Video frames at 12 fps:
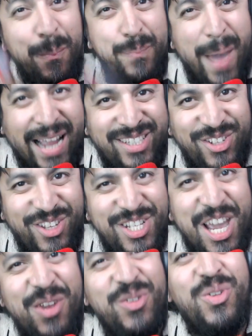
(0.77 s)
back to the
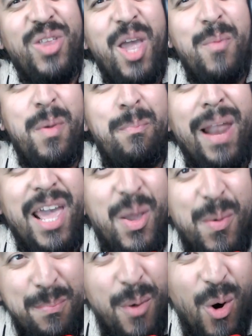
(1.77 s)
channel. Today we play
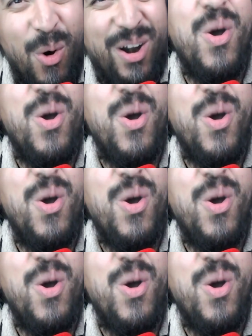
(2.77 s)
more